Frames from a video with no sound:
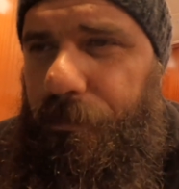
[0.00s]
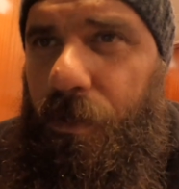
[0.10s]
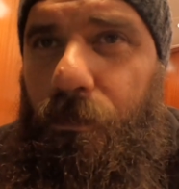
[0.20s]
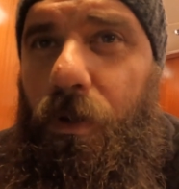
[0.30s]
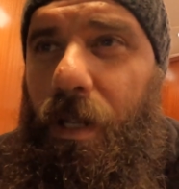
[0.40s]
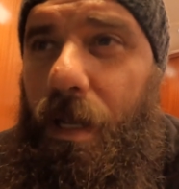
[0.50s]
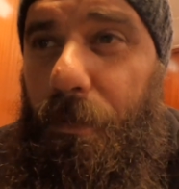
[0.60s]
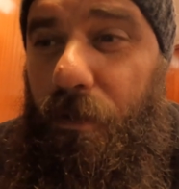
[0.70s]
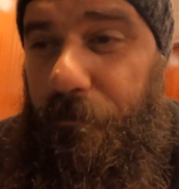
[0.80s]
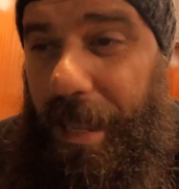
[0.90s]
route a
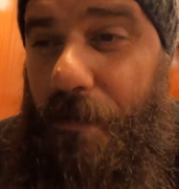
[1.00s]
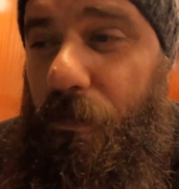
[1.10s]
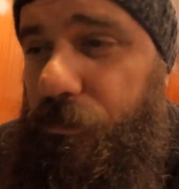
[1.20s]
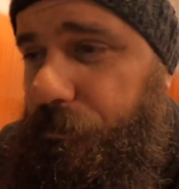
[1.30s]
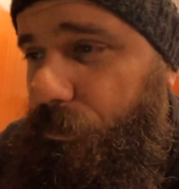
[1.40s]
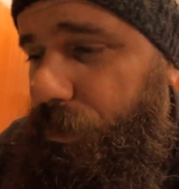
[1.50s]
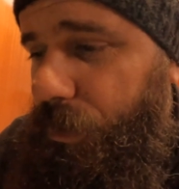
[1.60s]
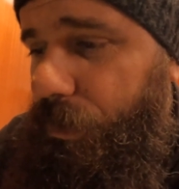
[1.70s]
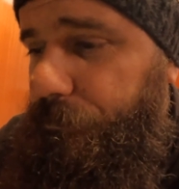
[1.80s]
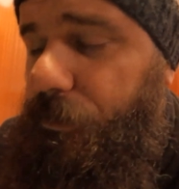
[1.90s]
couple of cables for
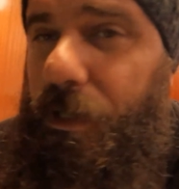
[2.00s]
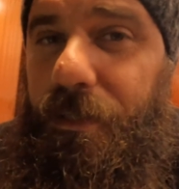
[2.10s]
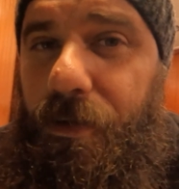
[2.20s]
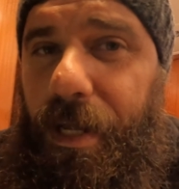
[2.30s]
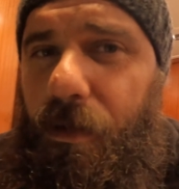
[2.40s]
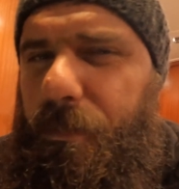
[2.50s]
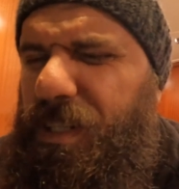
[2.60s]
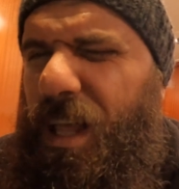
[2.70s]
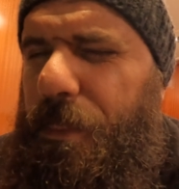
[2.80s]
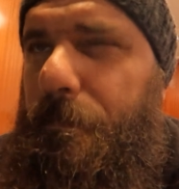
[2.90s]
the alternator,
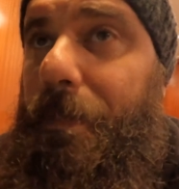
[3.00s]
but nothing